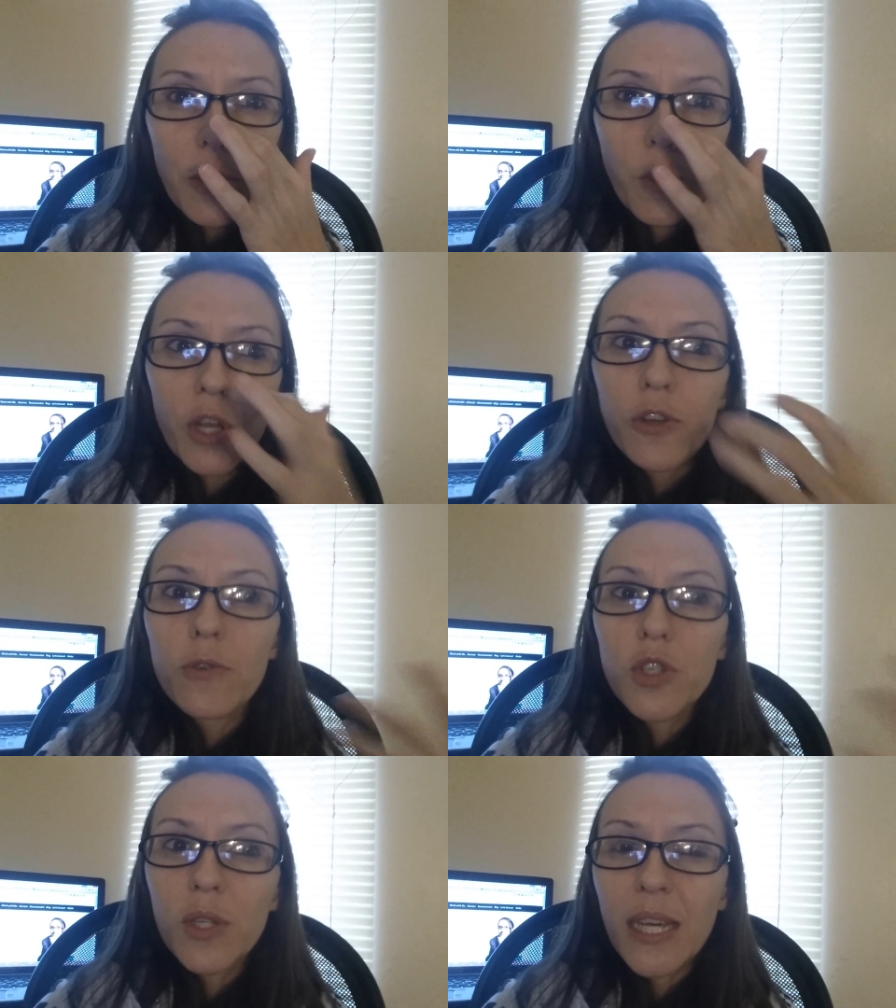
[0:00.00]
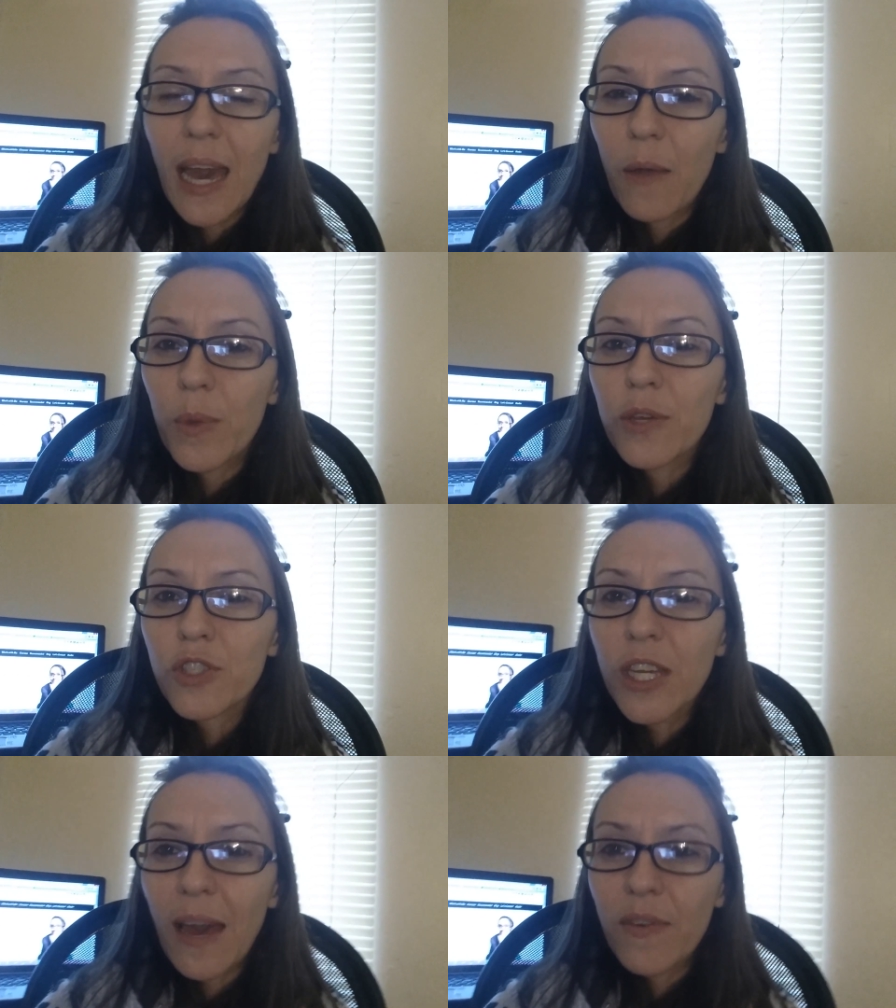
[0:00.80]
we usually have
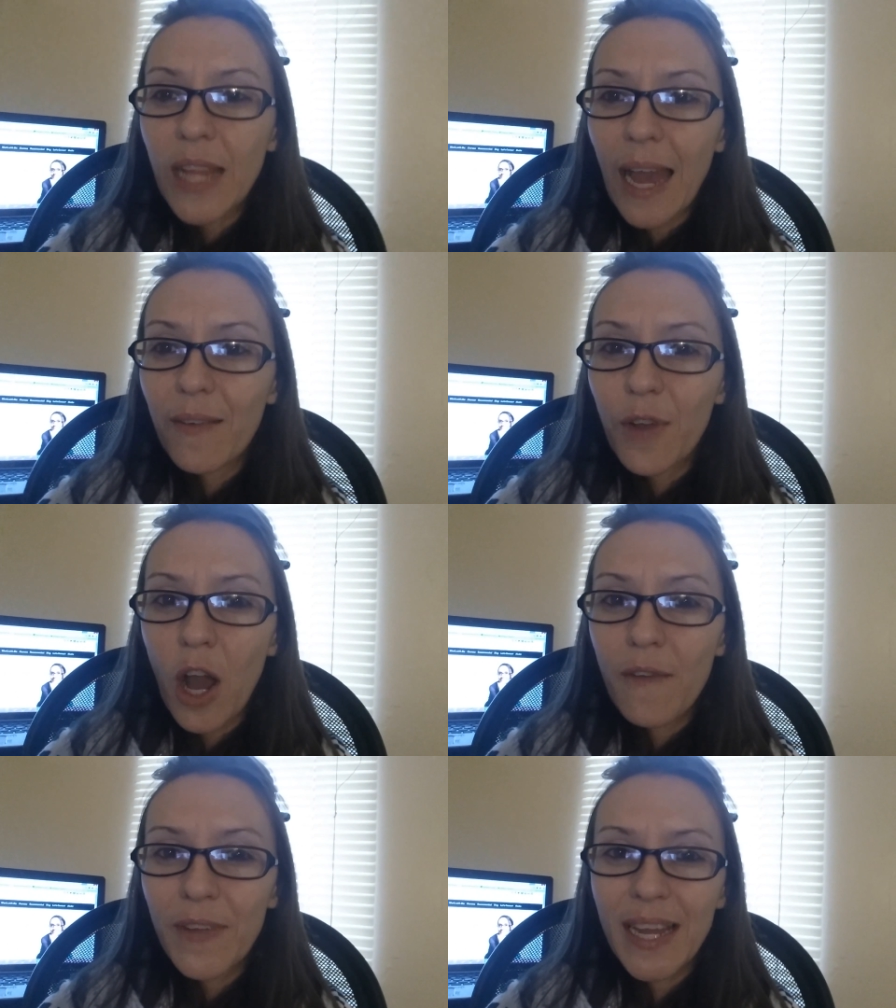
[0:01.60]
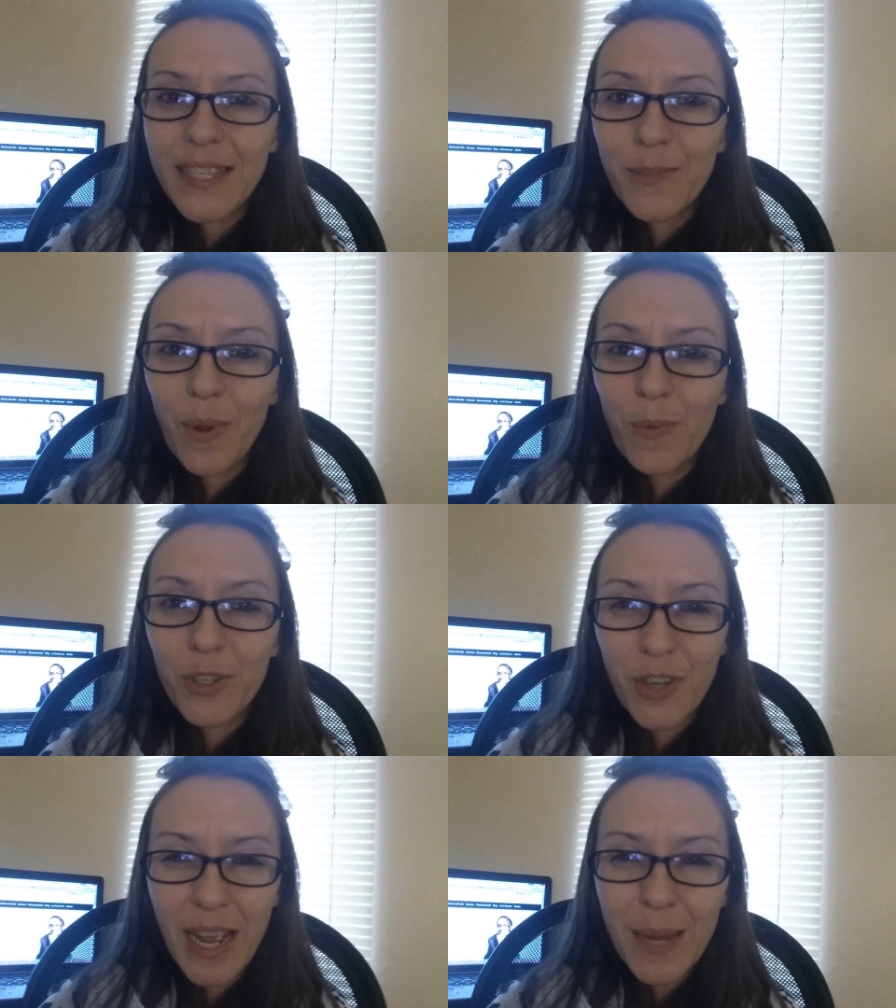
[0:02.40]
a lack of confidence when we're
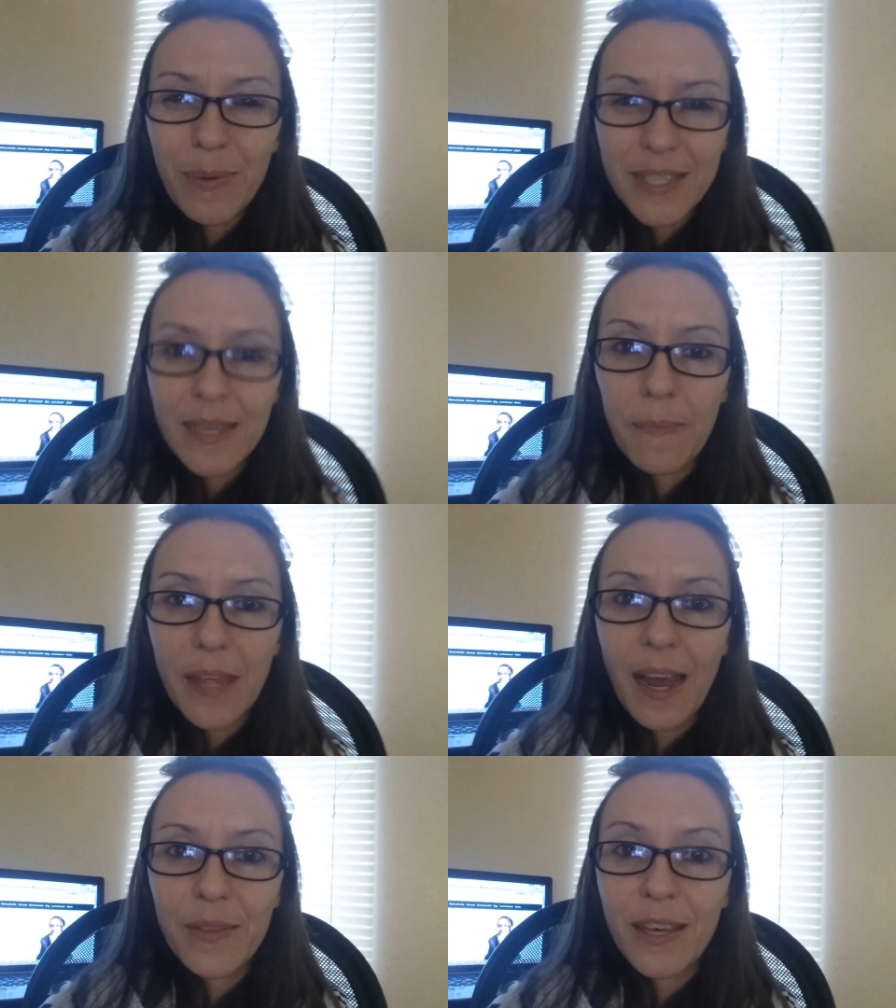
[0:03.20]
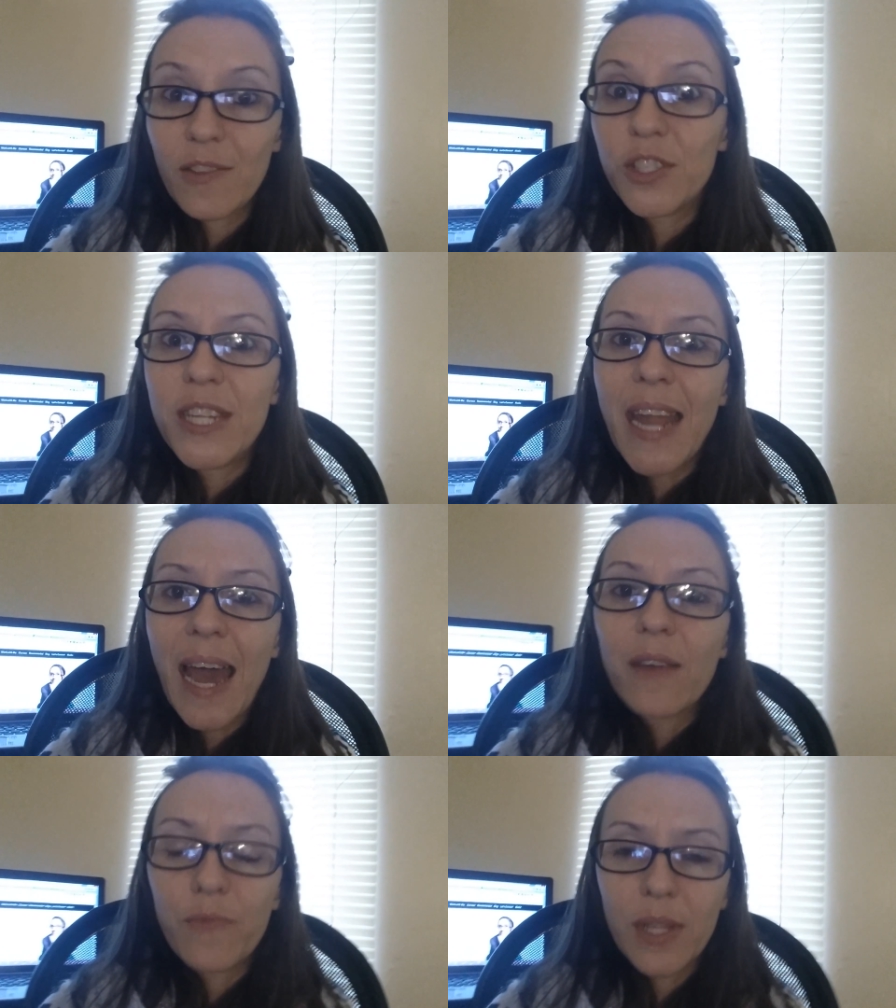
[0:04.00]
trying to put something out there that's
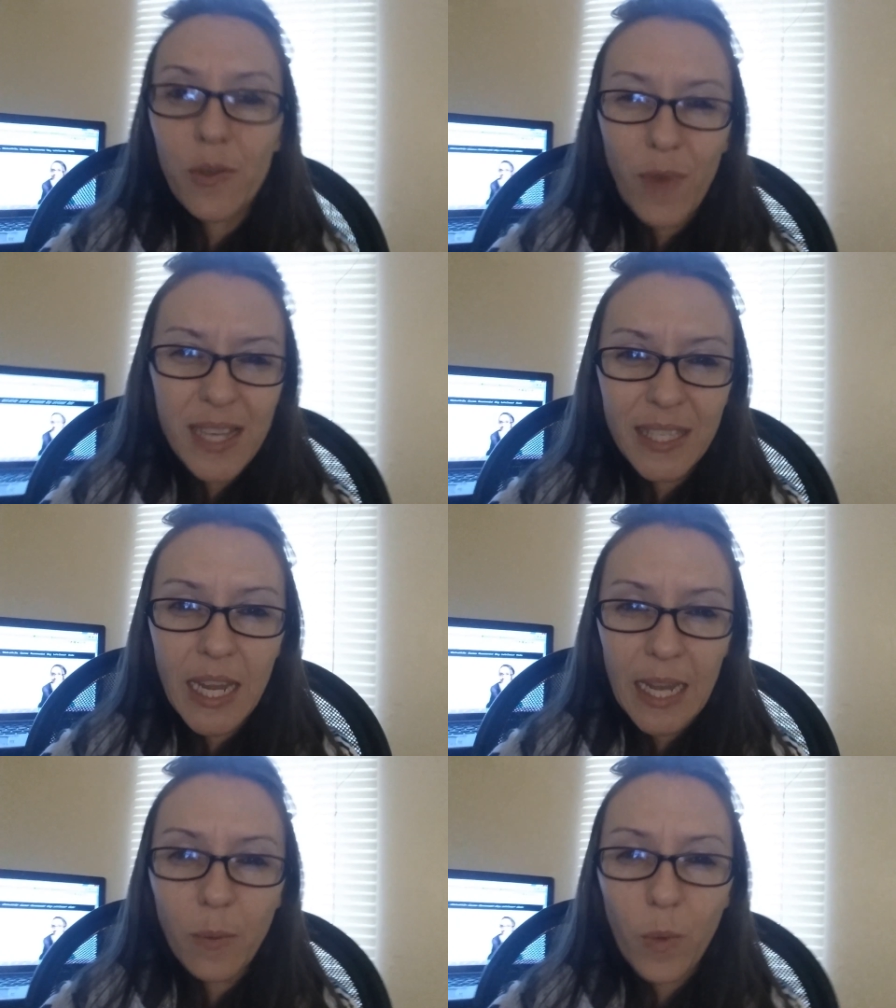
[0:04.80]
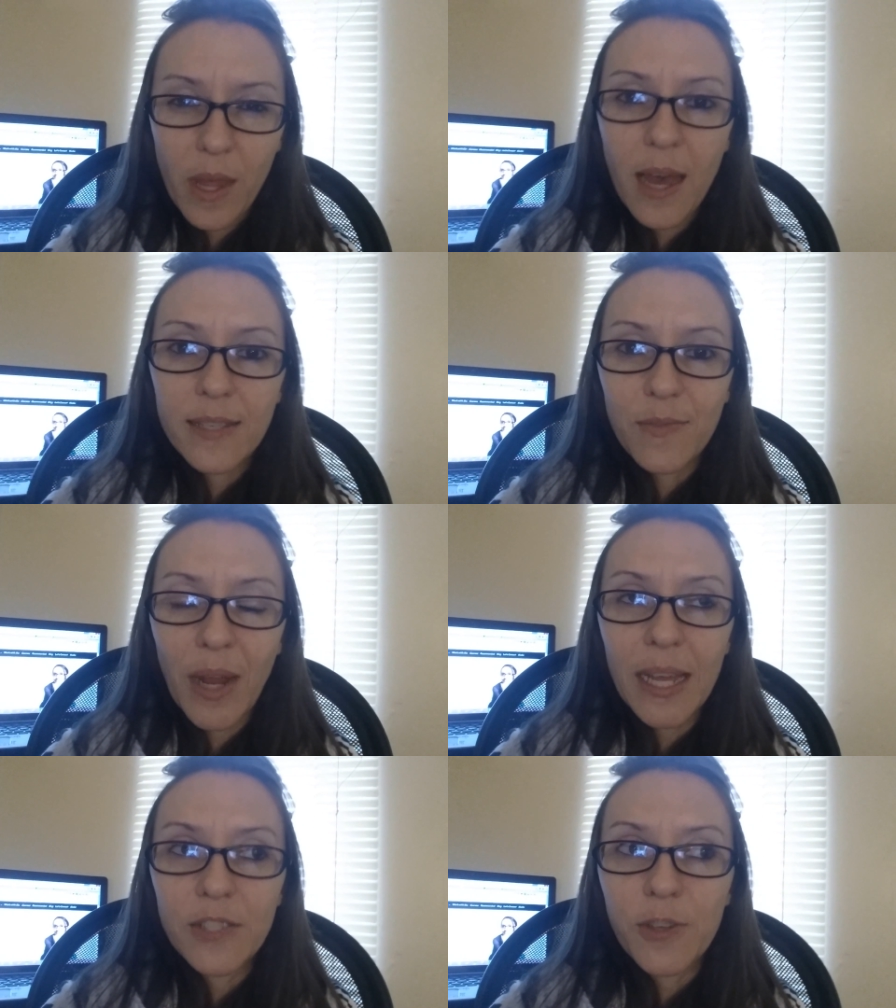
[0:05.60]
not really resonating with us, right?